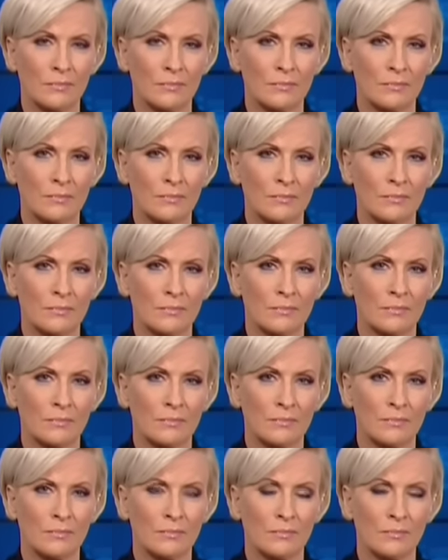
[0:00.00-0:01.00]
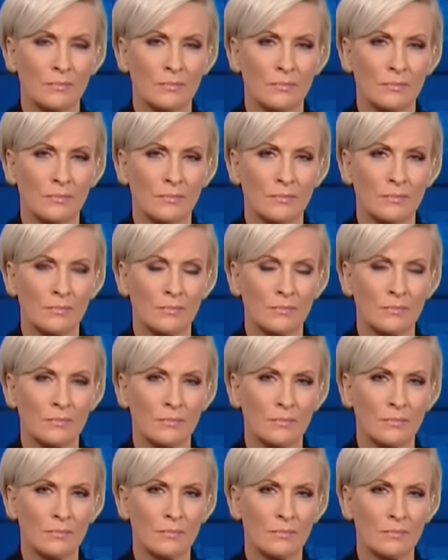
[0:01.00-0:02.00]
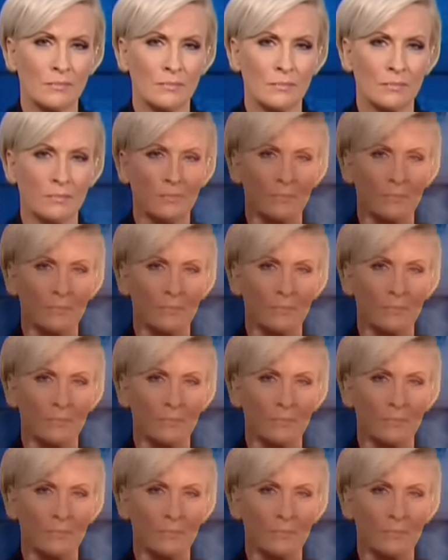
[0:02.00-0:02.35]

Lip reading: This person isn't speaking.